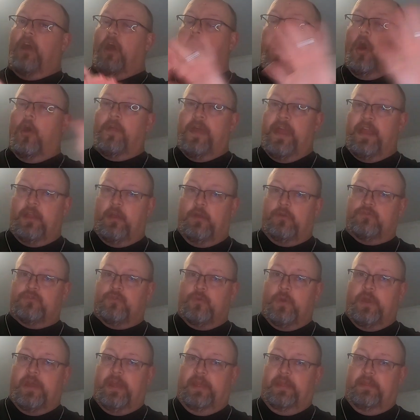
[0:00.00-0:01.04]
all that goes
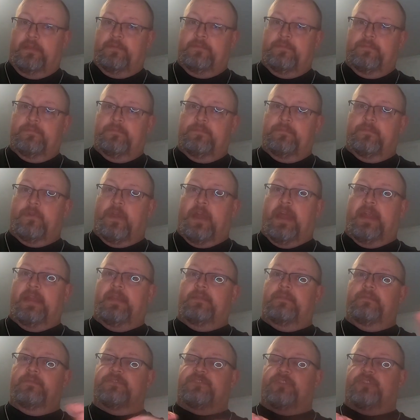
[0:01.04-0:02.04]
away, right?